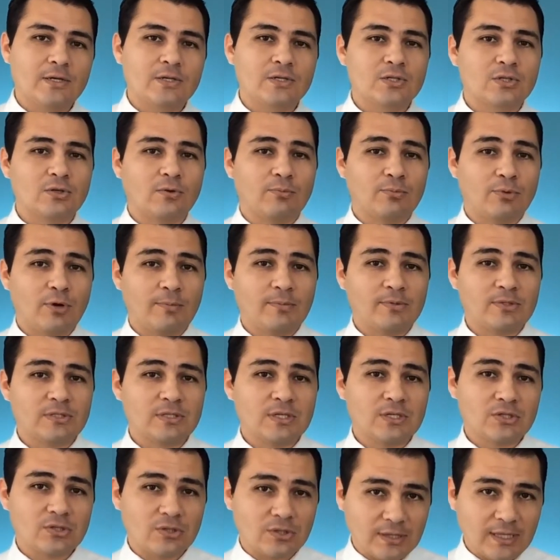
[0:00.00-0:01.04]
So
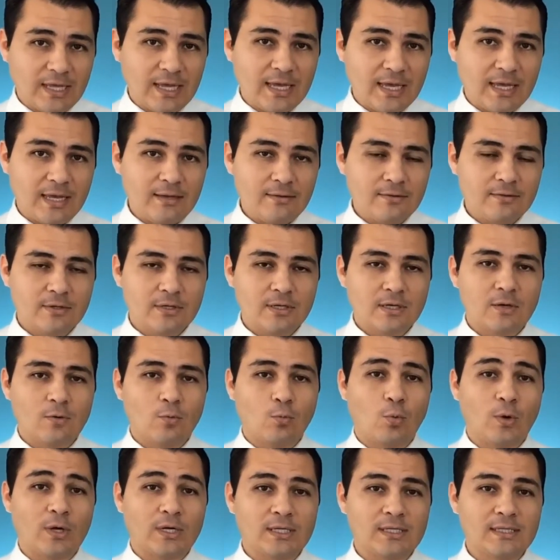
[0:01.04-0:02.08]
preposition de,
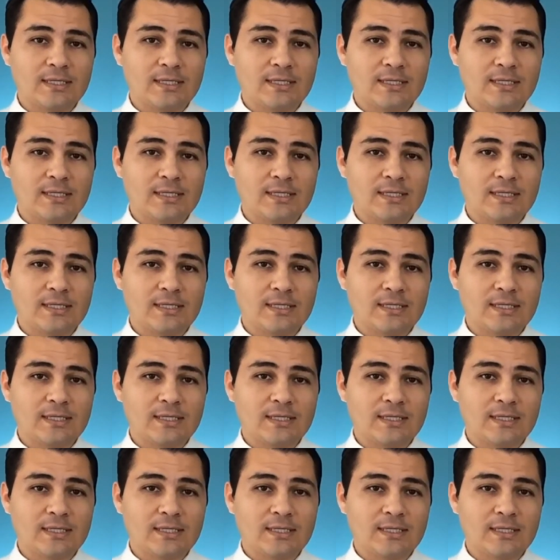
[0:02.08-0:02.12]
what